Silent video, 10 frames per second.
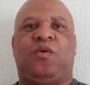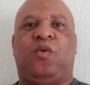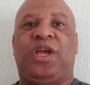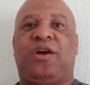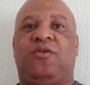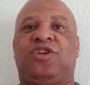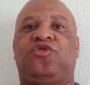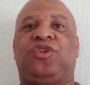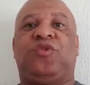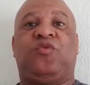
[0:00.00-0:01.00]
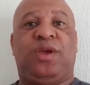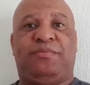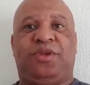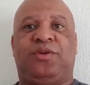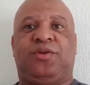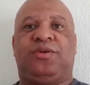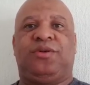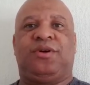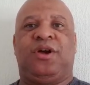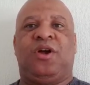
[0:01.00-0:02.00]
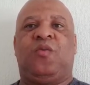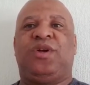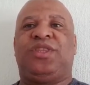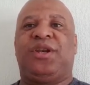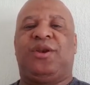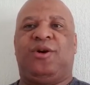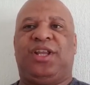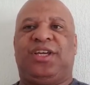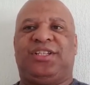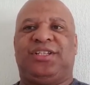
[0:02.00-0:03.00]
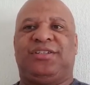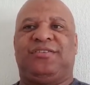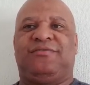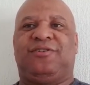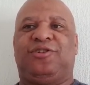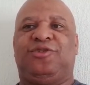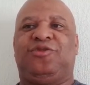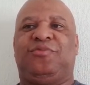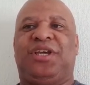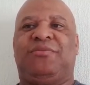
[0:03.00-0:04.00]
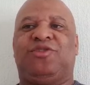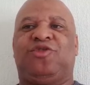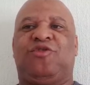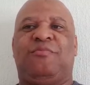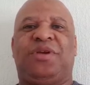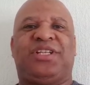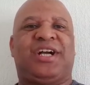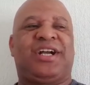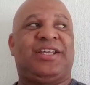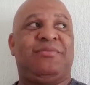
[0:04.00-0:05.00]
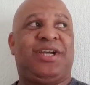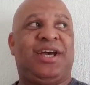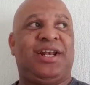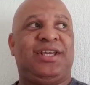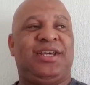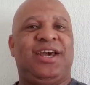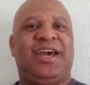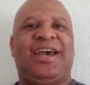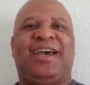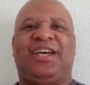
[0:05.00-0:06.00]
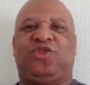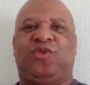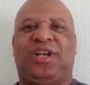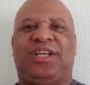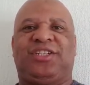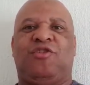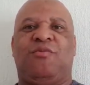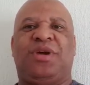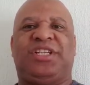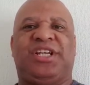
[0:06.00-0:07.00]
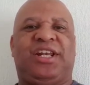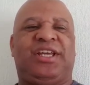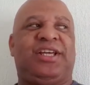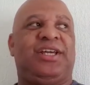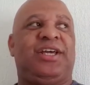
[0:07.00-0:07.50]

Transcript: We are going to equip you with the knowledge for you to be able to compete academically as well as commercially